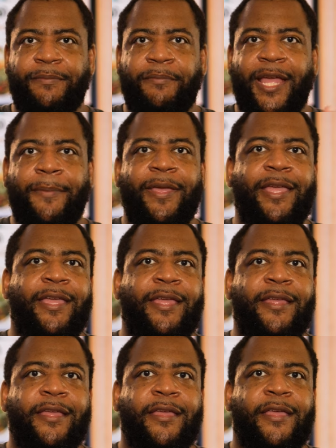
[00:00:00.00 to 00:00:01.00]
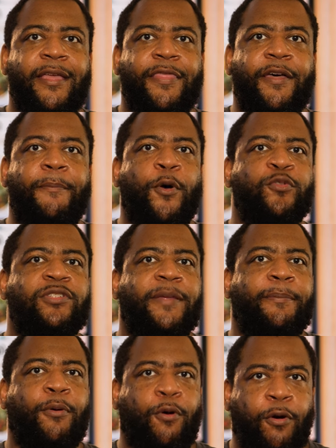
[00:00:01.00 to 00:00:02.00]
Maybe the most
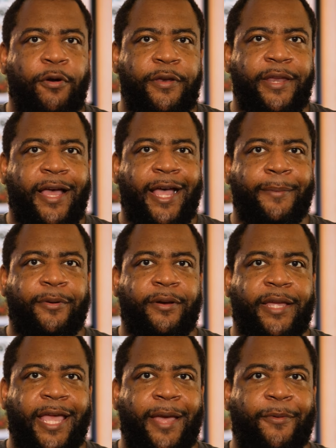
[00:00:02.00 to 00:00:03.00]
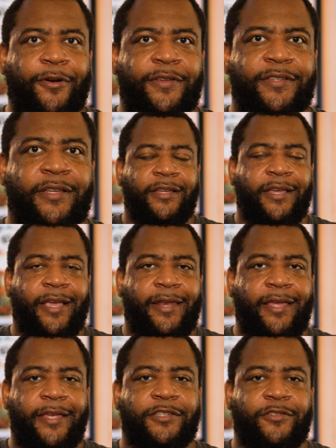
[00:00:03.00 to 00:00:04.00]
important hybrid cameras in
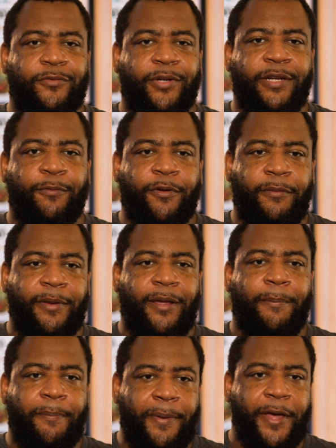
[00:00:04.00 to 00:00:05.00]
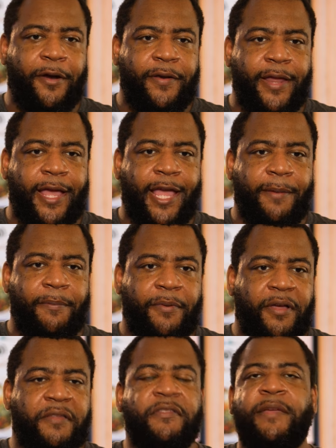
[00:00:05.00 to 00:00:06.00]
history would have been a better name,
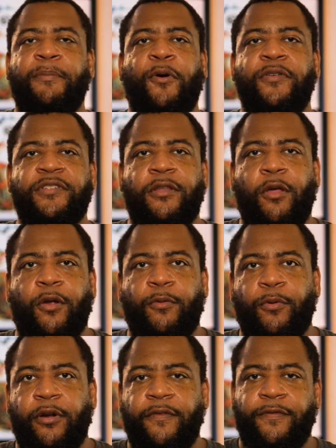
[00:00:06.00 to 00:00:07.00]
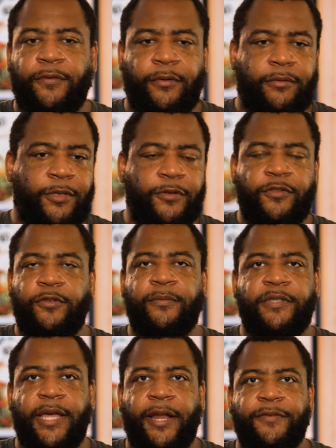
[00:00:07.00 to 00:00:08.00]
but important is a longer word for YouTube
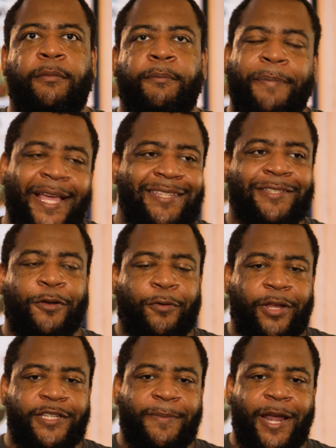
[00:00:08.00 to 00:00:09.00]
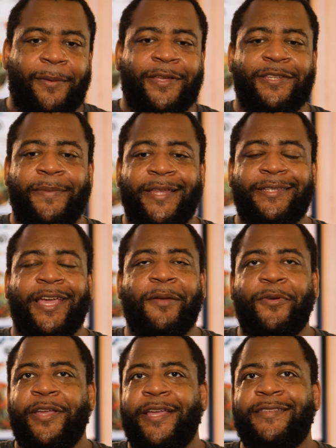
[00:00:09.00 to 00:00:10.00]
titles. Best still does matter because the best
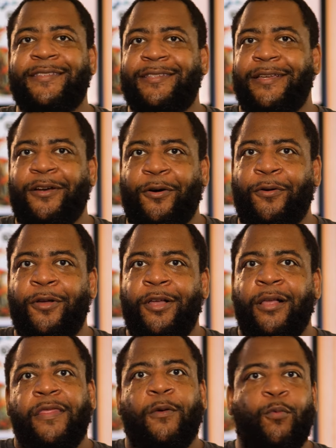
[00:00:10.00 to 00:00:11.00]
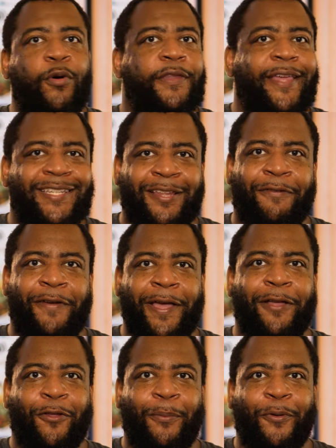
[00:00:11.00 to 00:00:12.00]
camera is still the one that's
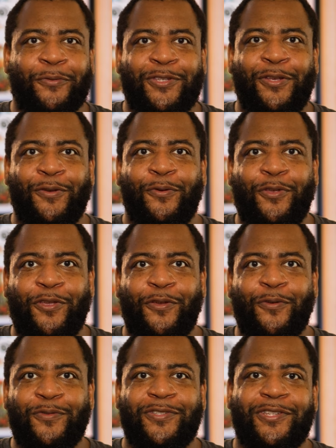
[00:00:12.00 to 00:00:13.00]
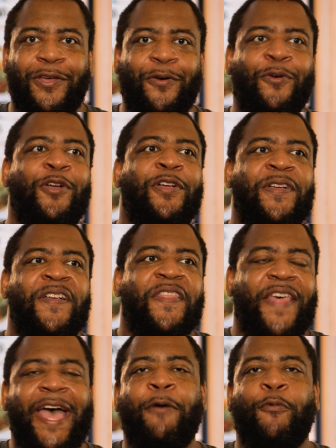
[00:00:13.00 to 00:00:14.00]
available to you. So
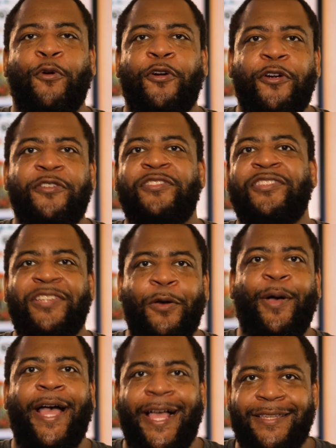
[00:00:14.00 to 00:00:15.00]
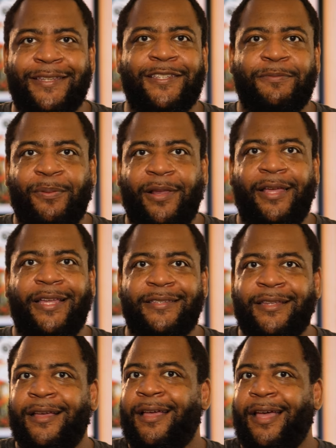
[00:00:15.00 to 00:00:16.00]
that word still has its
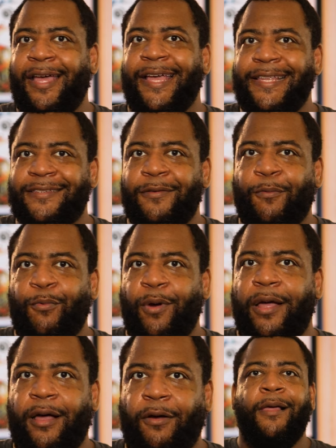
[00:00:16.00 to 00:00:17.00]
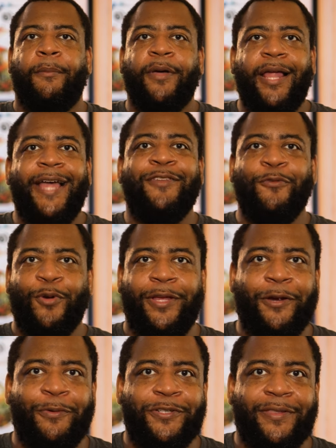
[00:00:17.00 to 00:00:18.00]
place as well. But I do want to
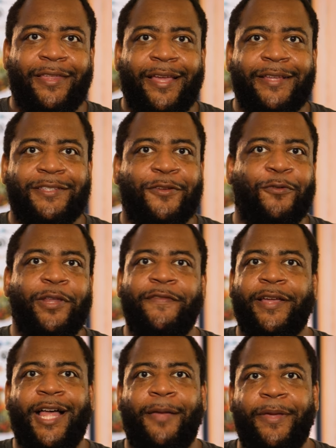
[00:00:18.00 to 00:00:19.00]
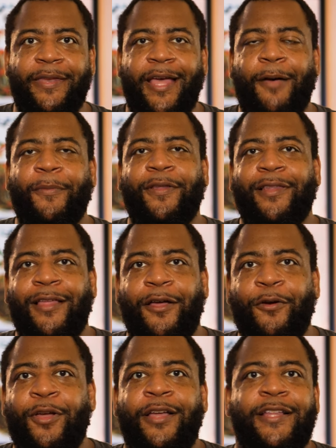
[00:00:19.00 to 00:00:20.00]
hear what you think, so leave a comment down
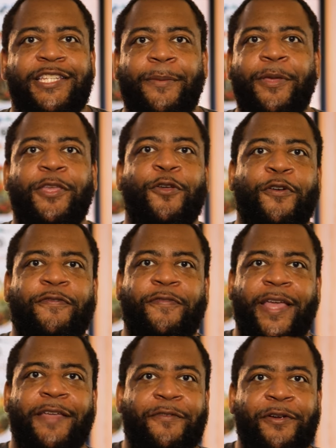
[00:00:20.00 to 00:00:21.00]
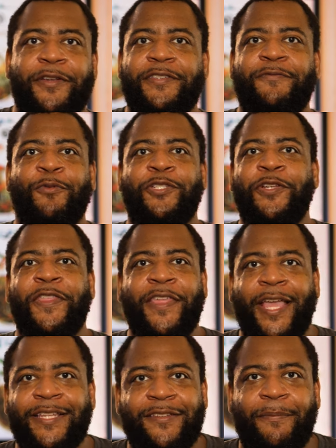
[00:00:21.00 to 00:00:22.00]
below. Tell me your favorites, what you
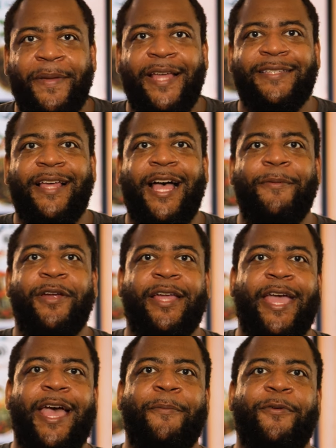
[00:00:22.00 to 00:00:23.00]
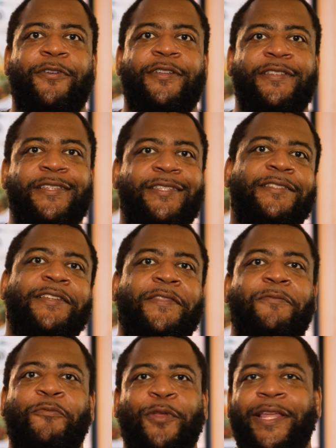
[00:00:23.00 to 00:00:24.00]
think is the best hybrid cameras. There's
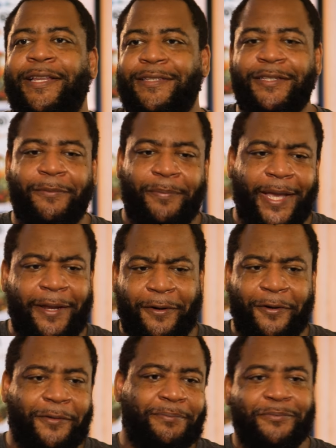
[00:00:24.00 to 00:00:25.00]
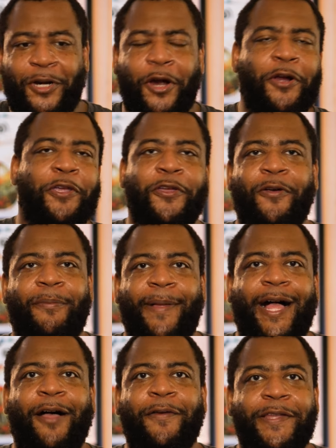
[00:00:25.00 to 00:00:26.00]
nothing really to debate or argue
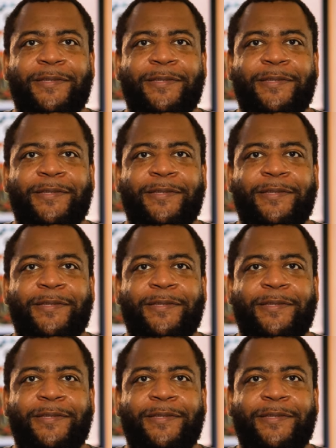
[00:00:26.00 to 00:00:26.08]
about.